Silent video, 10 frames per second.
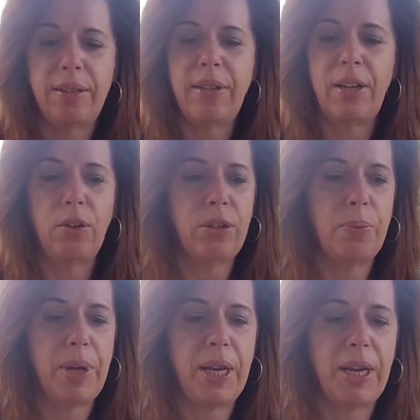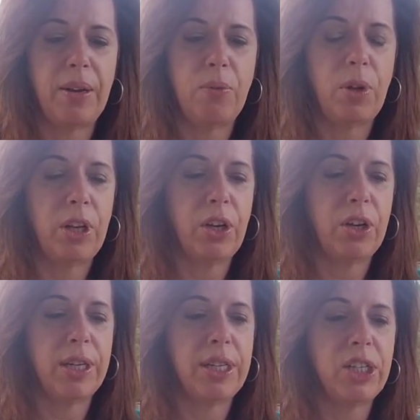They look to be in really good
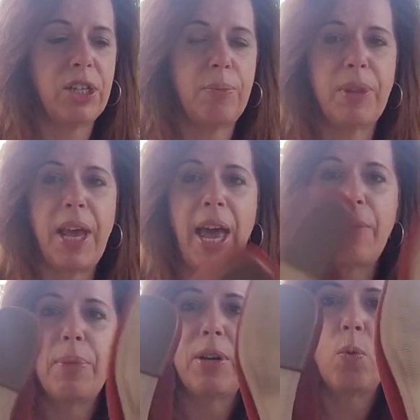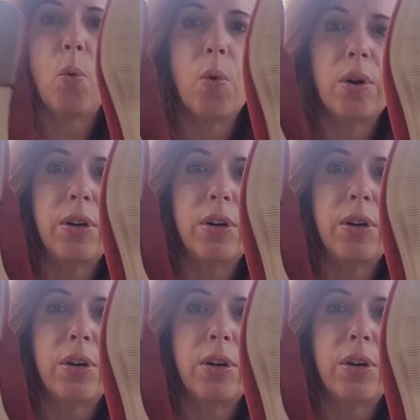condition, but they have been worn.